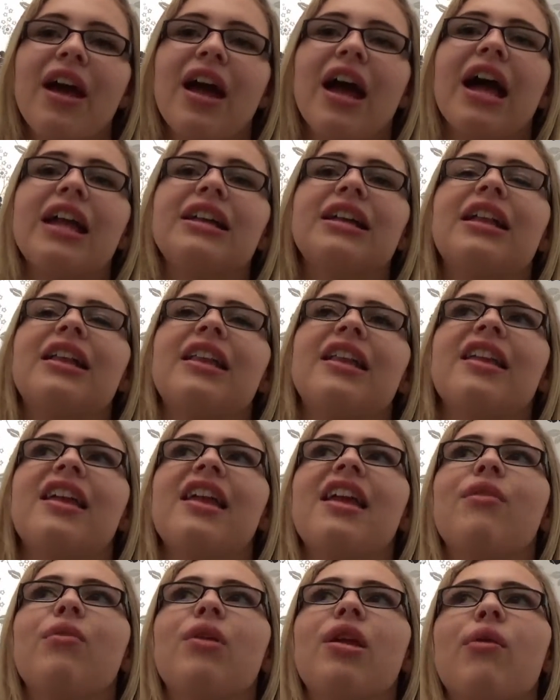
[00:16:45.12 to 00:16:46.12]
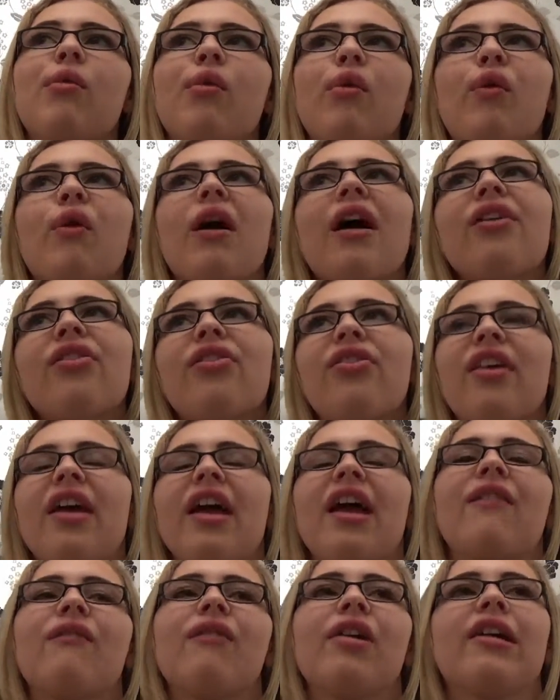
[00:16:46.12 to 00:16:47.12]
And then he really regrets it
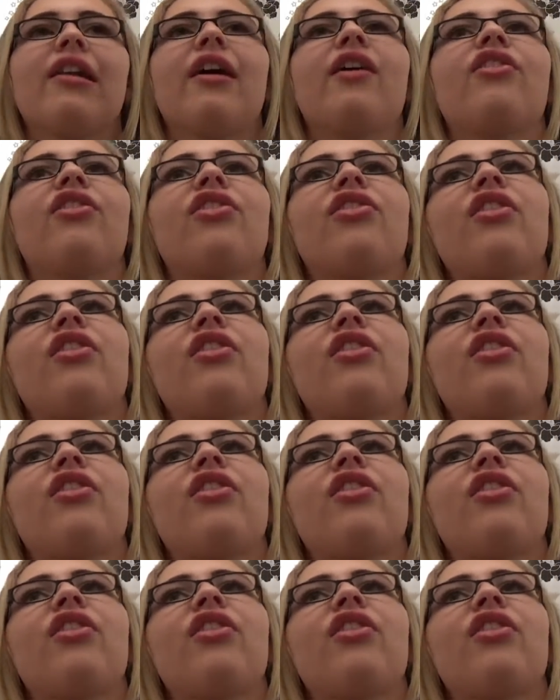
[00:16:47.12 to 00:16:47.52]
and realises